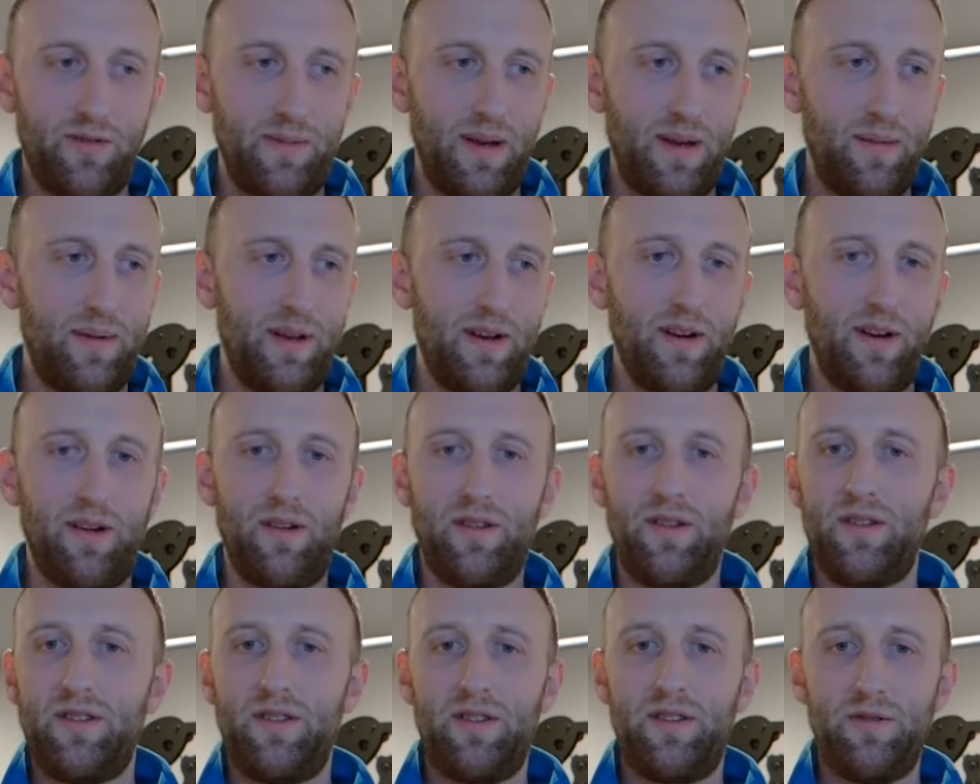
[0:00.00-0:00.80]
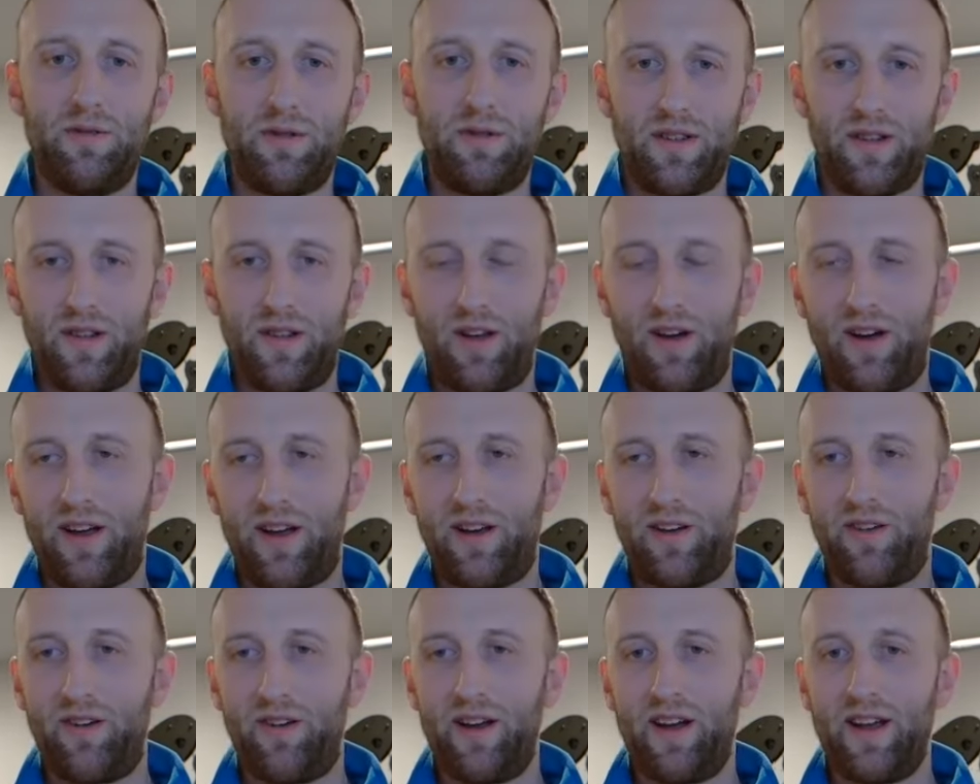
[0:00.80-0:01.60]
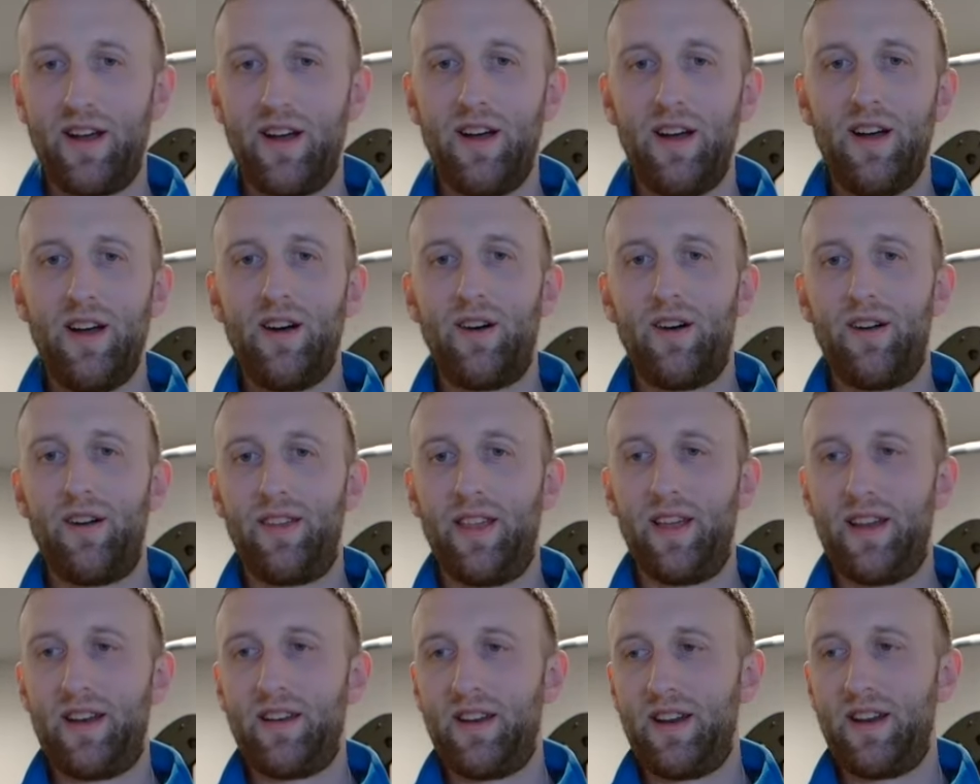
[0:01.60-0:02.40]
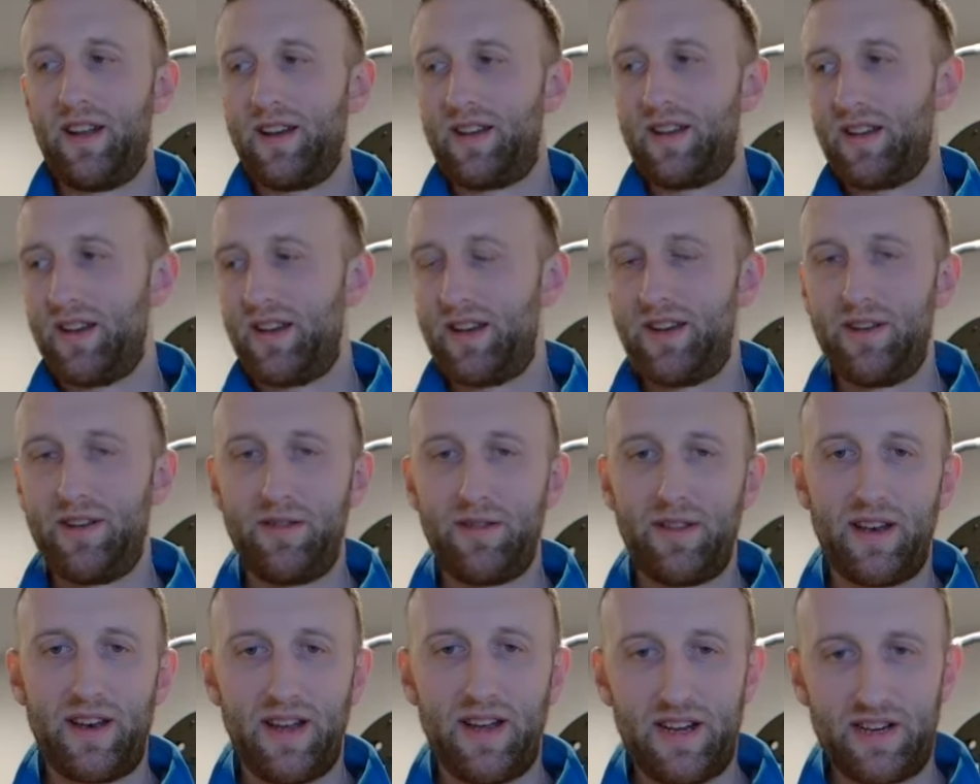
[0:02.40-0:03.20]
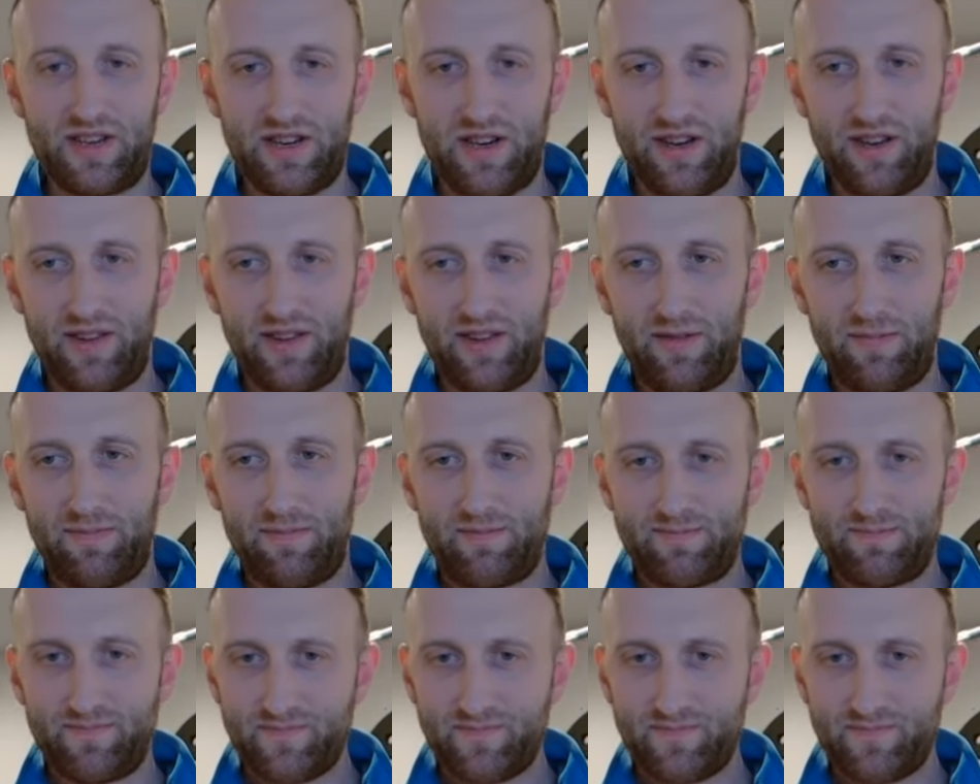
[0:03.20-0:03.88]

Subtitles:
Maybe you're doing the laundry, or then you need to do the dishes.